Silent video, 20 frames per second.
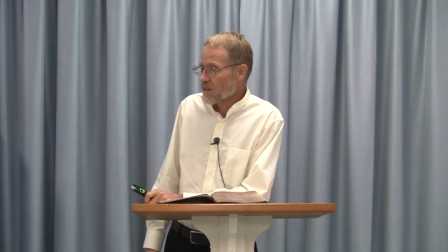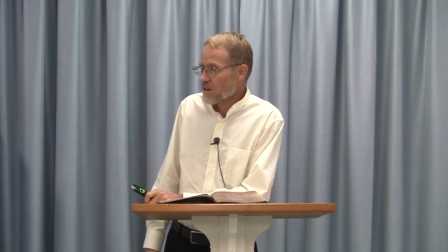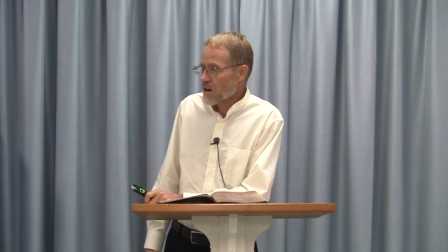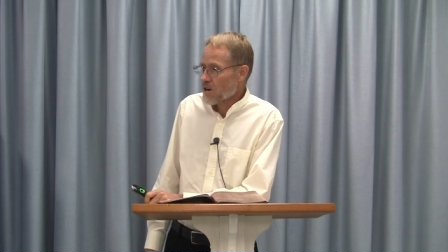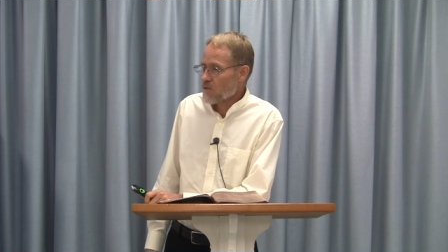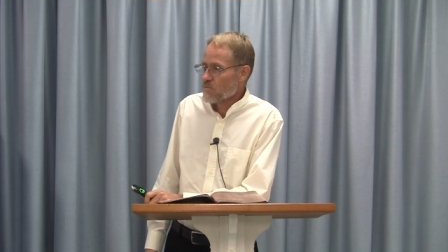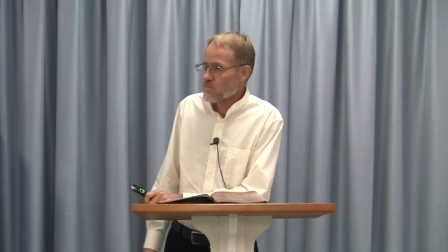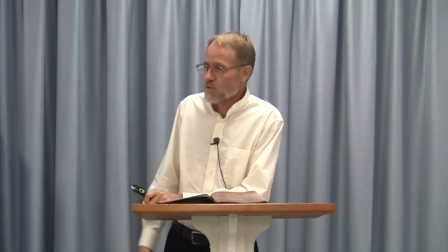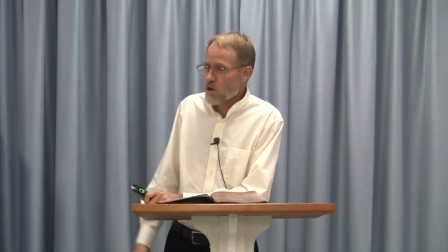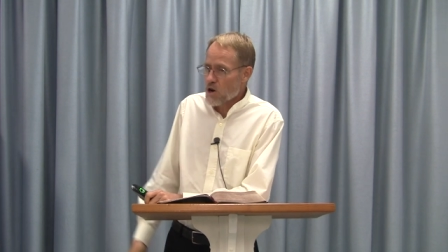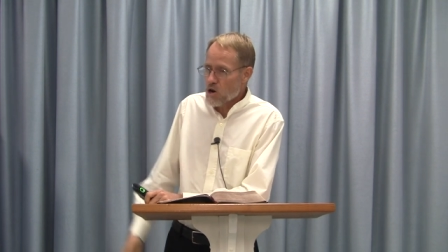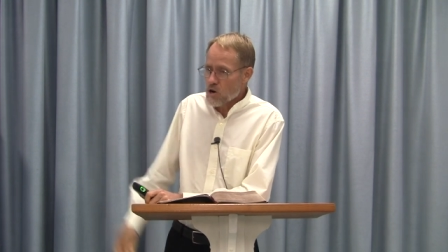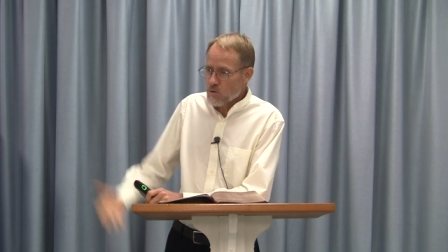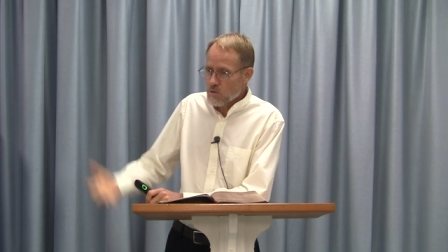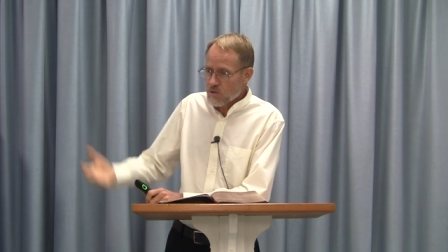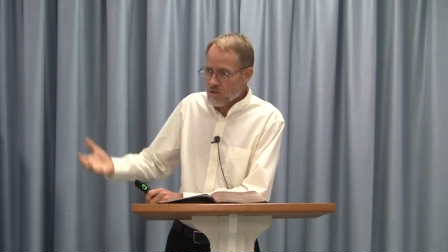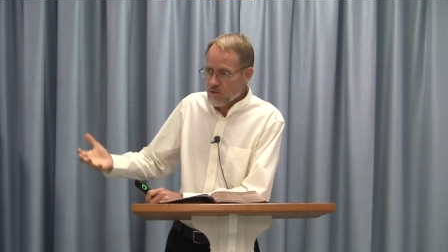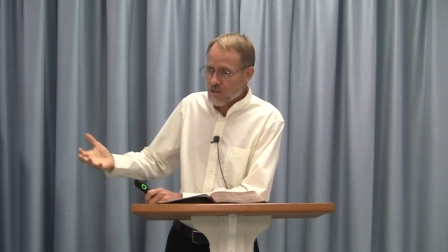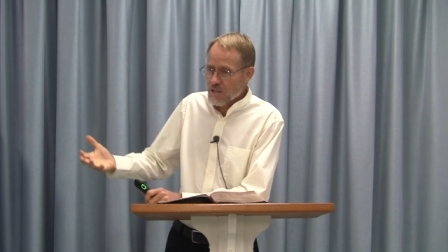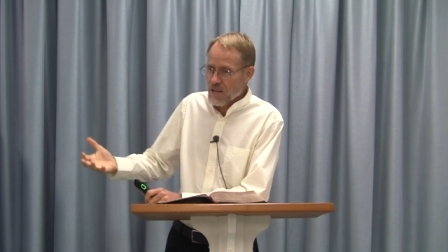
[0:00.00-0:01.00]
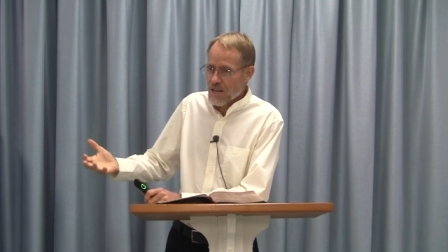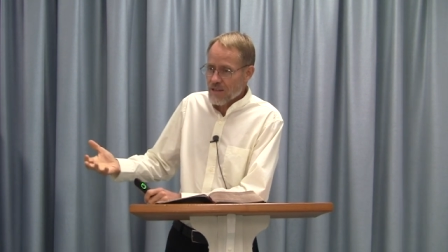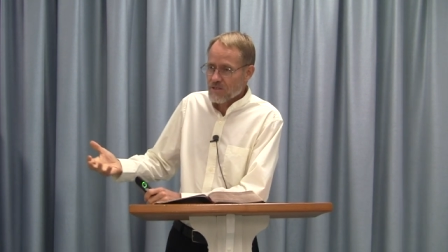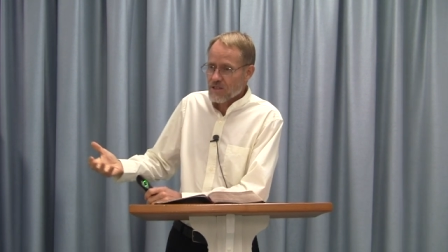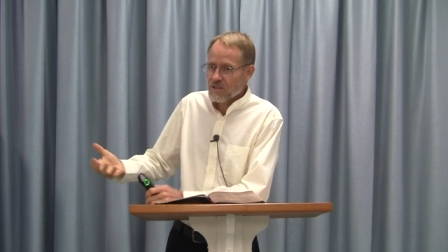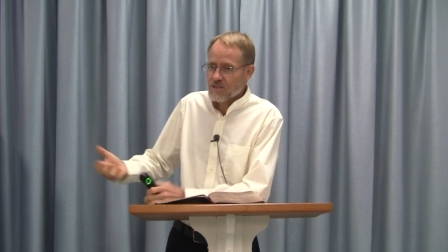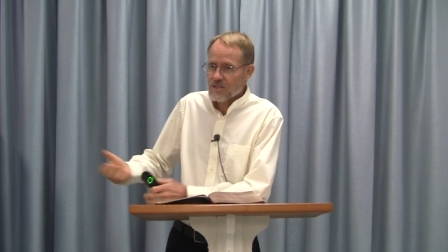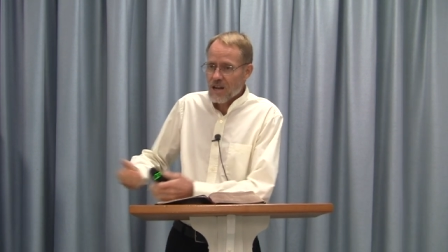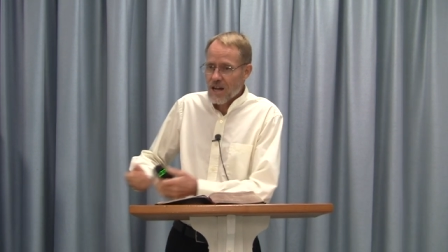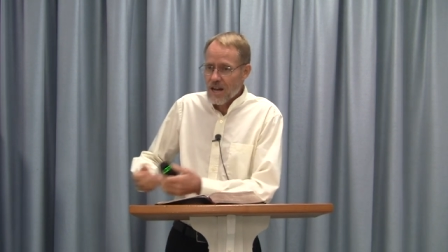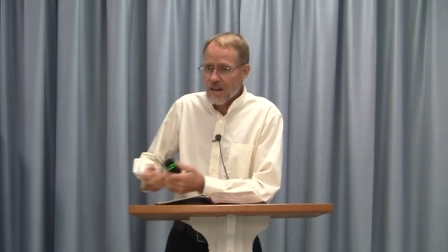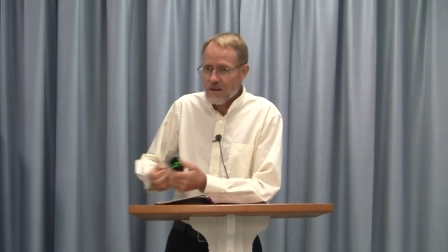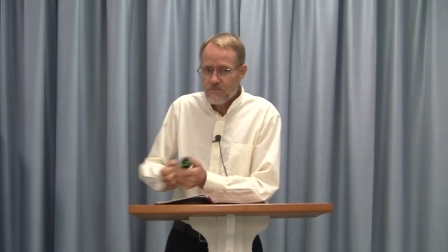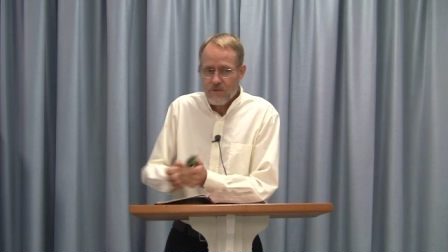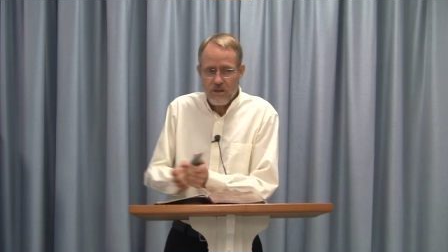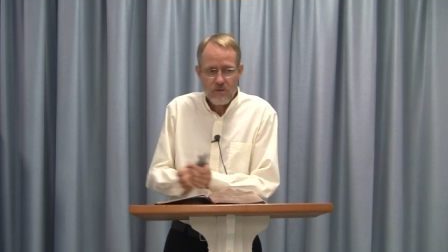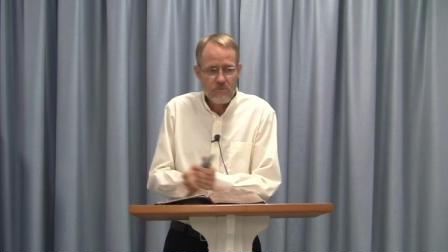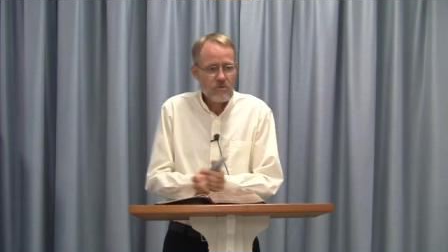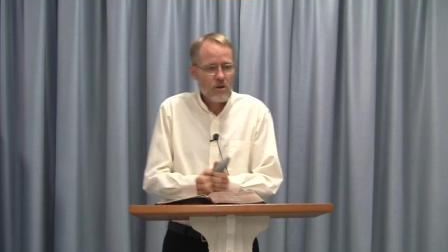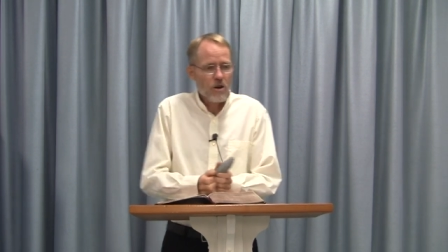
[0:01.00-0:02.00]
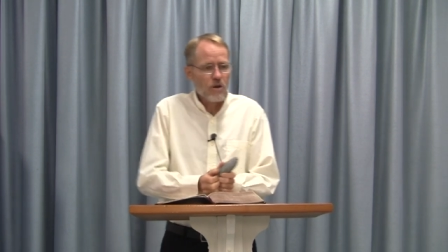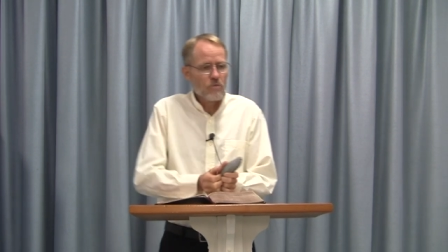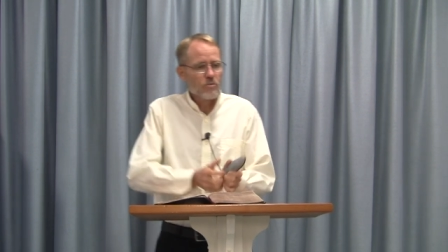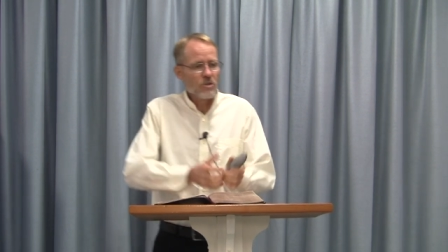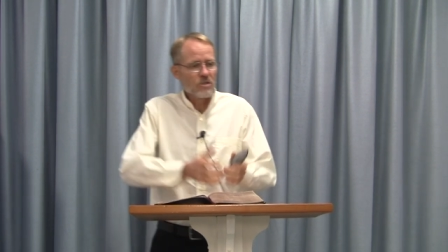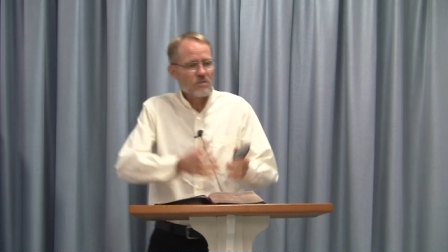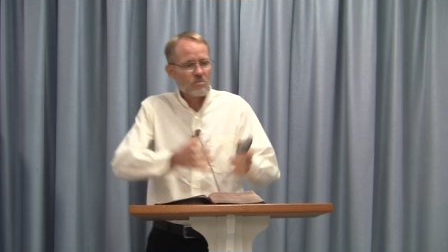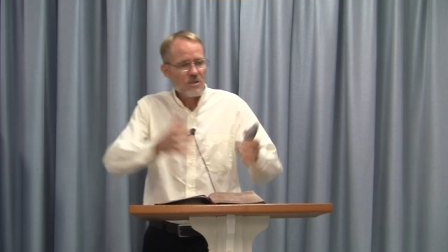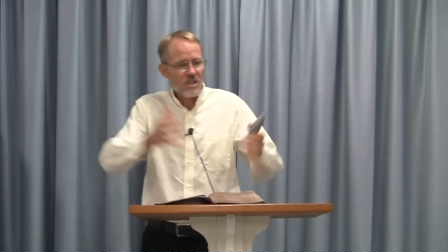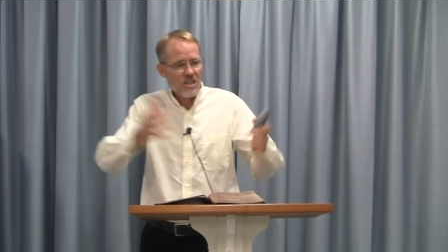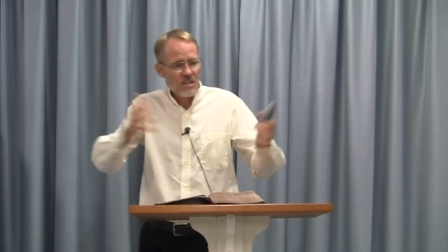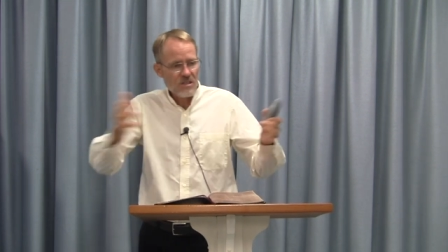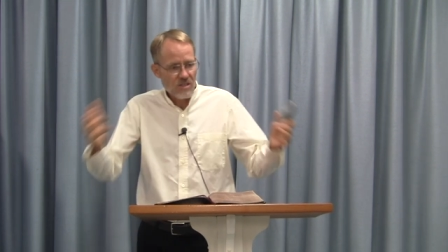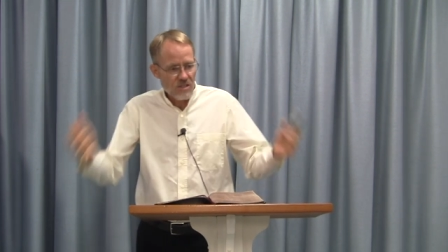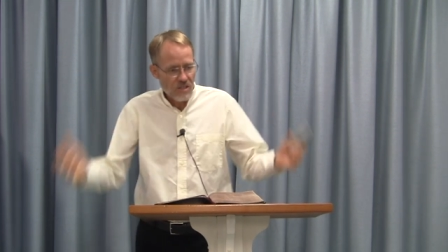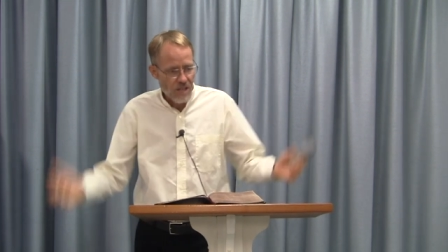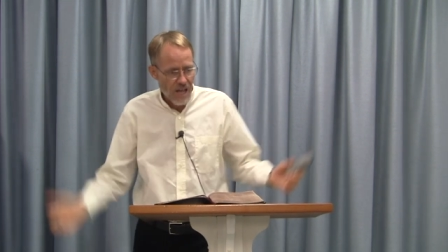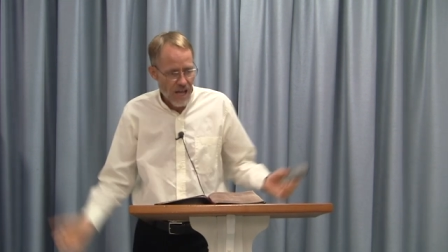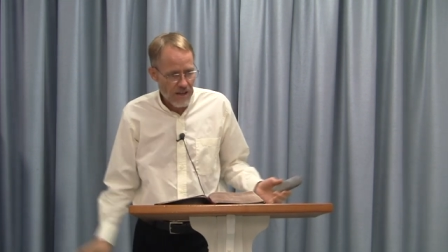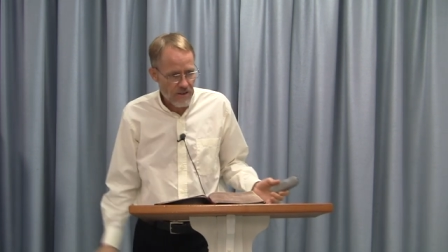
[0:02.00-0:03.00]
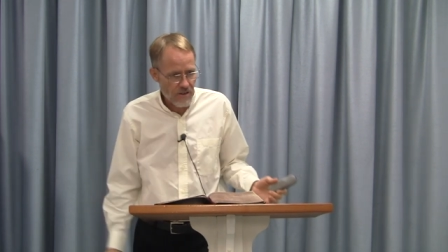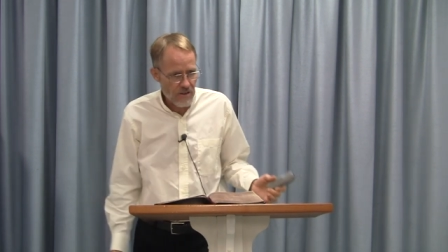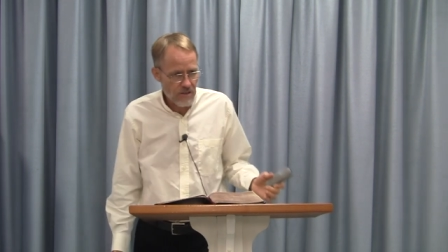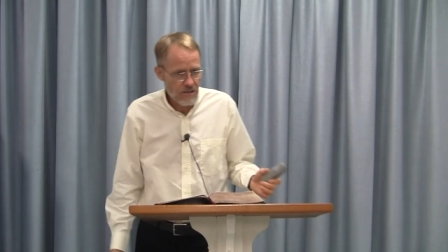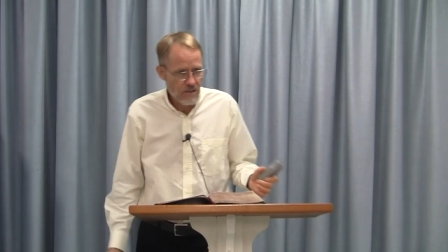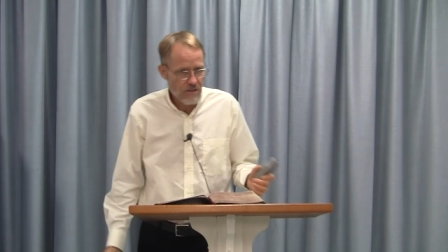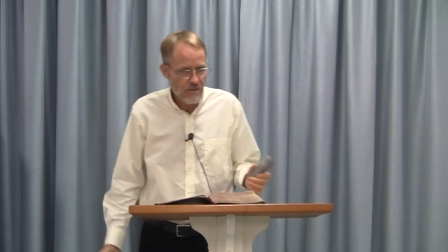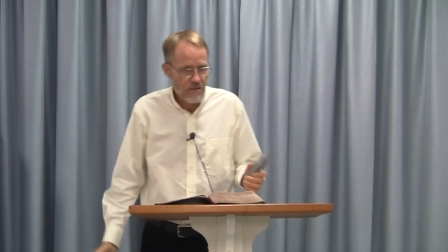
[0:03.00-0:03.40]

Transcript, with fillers: arose at the time that Rome was being scattered.